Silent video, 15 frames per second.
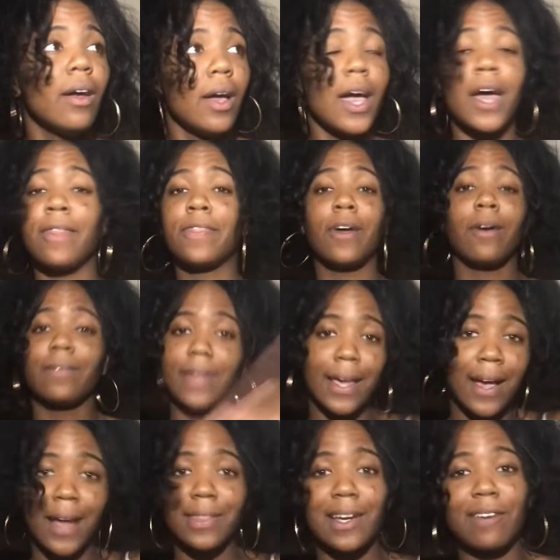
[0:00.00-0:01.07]
And third, they
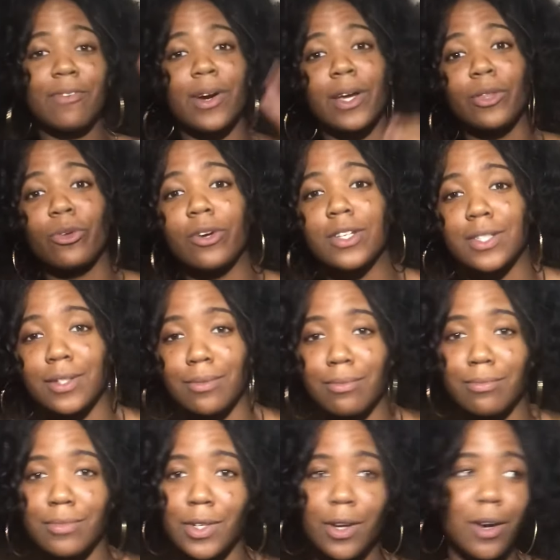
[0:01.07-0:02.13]
got their fucking threesome,
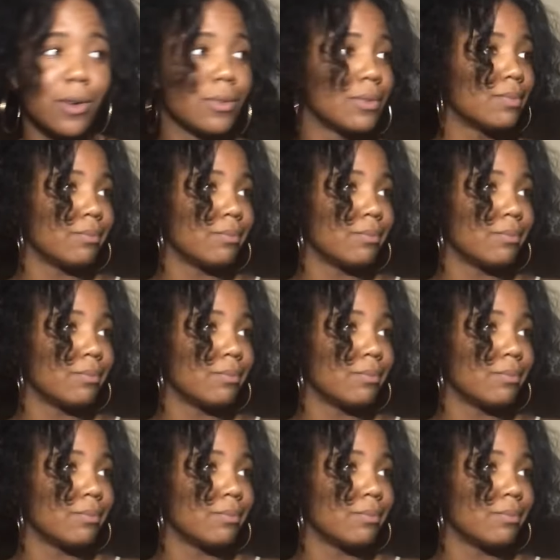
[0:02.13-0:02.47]
you know?